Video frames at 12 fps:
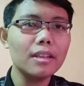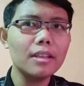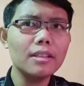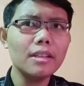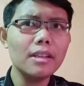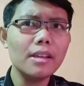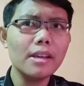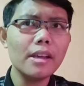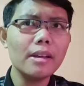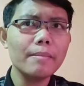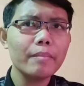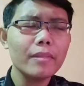
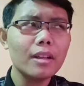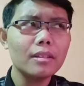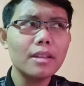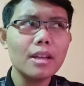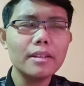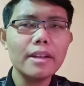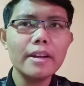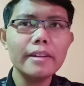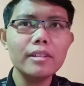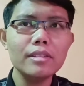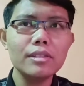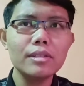indicate that there
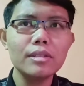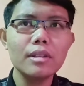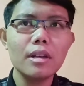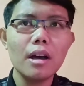is